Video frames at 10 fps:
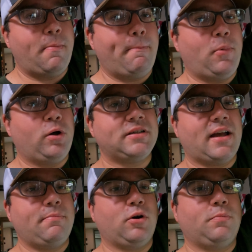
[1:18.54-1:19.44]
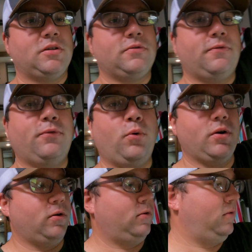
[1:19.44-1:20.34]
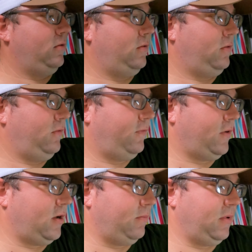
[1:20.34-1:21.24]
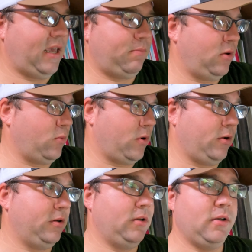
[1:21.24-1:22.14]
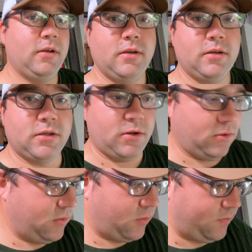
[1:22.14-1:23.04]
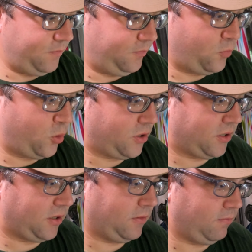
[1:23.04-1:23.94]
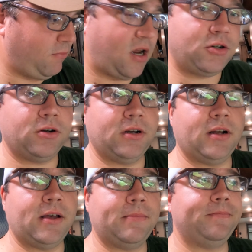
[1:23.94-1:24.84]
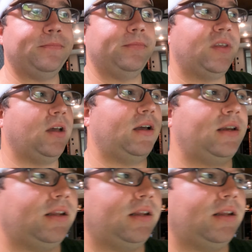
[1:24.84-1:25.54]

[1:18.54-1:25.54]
multi-purpose foil from Camping World, so we're just measuring it up, cutting